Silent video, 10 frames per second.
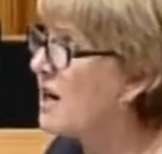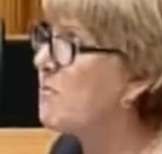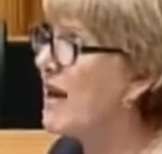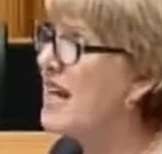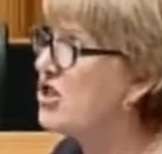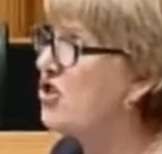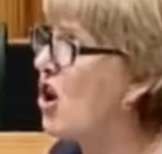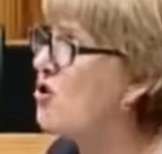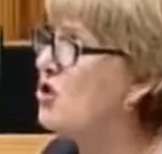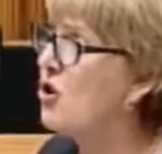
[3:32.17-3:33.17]
compared to
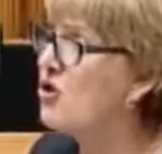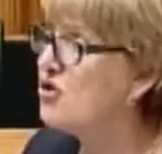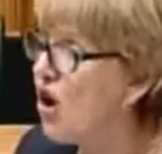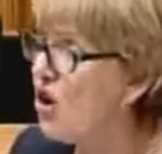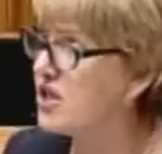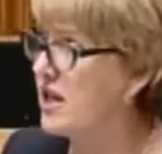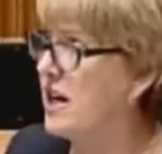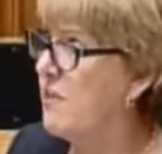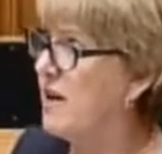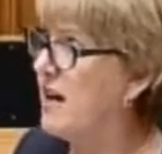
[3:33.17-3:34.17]
those who are not
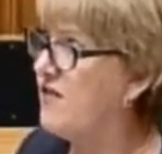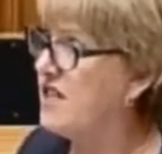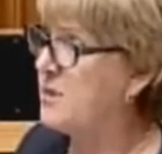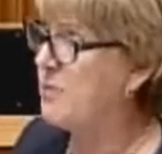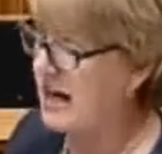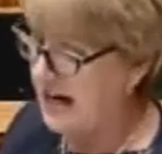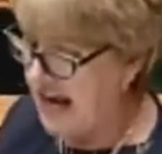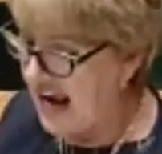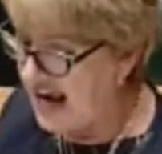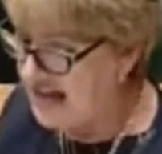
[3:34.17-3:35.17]
in a benefit-dependent
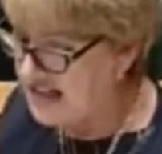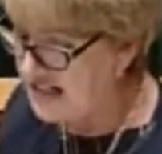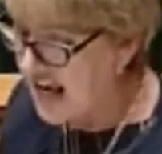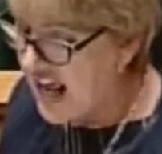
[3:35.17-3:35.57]
house.